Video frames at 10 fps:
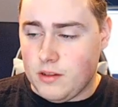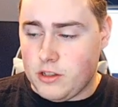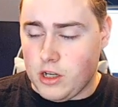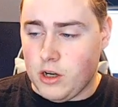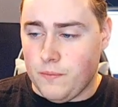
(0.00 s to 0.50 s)

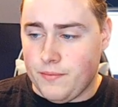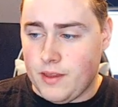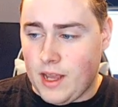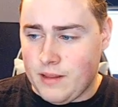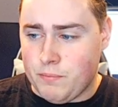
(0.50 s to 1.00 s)
So
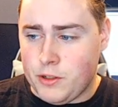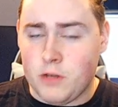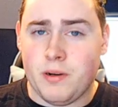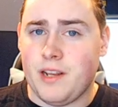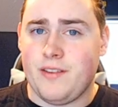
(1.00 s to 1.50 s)
I do
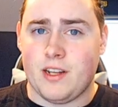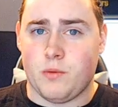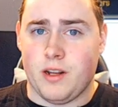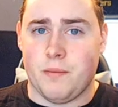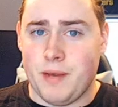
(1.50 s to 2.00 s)
believe he has
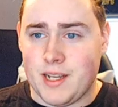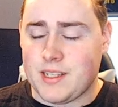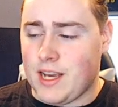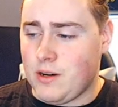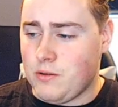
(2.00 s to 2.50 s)
one of the biggest
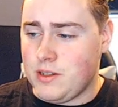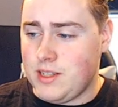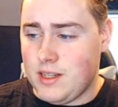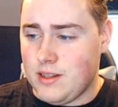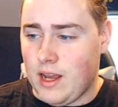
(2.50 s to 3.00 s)
categories,
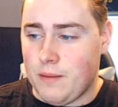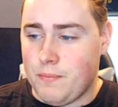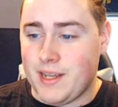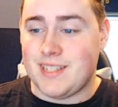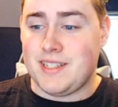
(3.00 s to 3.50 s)

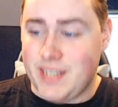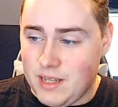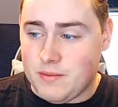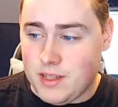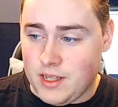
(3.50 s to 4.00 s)
biggest
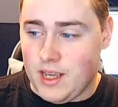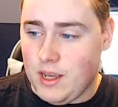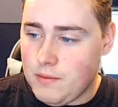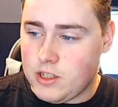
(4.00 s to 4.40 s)
teams in the game.